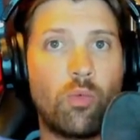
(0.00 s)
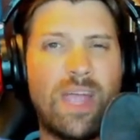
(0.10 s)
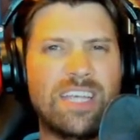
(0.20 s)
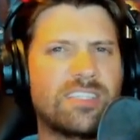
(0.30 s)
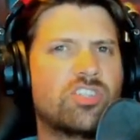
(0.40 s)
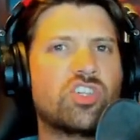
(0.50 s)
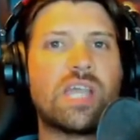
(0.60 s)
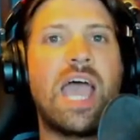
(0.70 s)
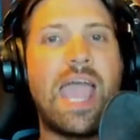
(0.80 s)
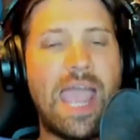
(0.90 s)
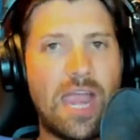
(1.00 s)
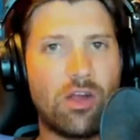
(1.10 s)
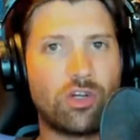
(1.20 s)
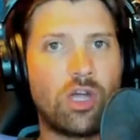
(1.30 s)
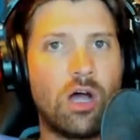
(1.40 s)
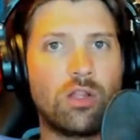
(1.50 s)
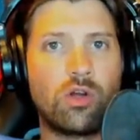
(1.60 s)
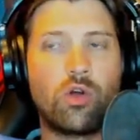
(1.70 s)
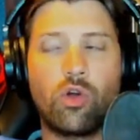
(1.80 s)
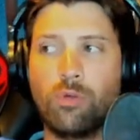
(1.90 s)
ways, such as hair
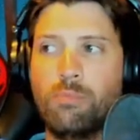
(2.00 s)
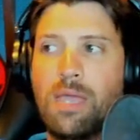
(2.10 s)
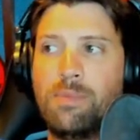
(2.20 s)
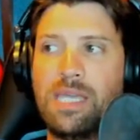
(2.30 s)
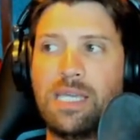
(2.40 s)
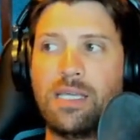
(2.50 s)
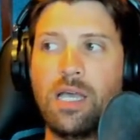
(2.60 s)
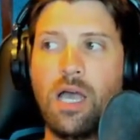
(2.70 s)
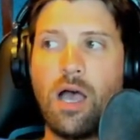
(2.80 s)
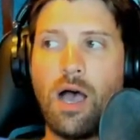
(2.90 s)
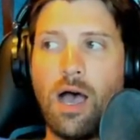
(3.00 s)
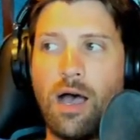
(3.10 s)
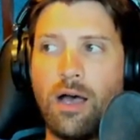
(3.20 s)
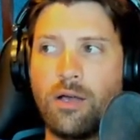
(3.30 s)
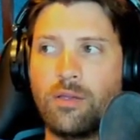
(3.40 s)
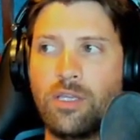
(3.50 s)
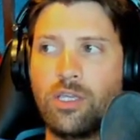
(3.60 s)
color, or maybe hair